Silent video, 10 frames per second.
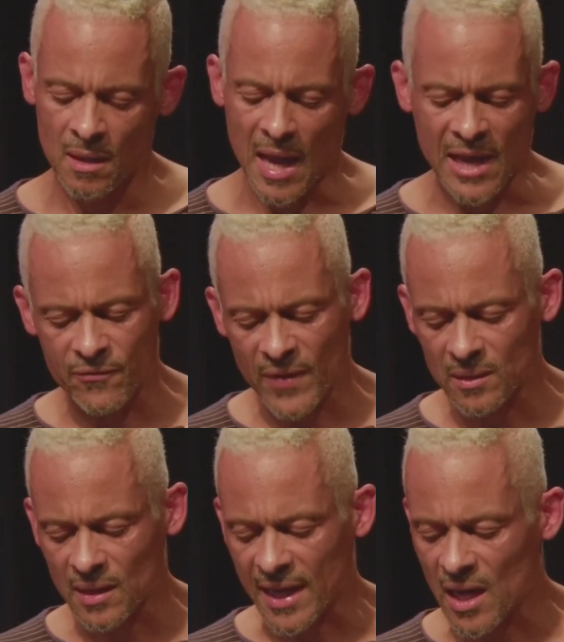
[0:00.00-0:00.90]
I felt
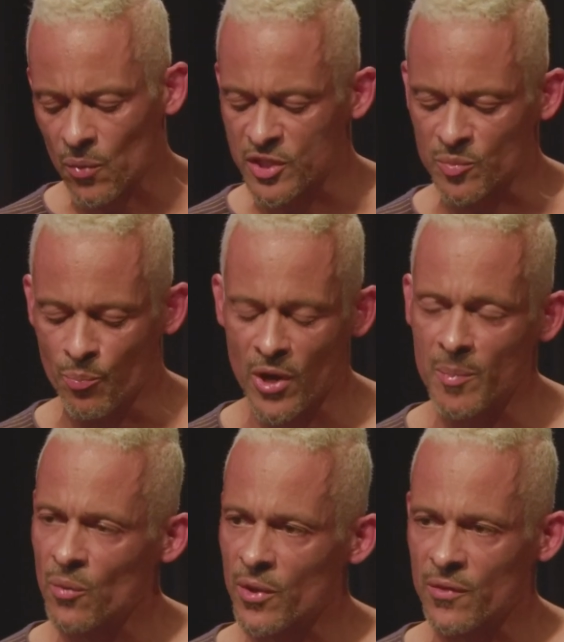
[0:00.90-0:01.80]
like I was brimming with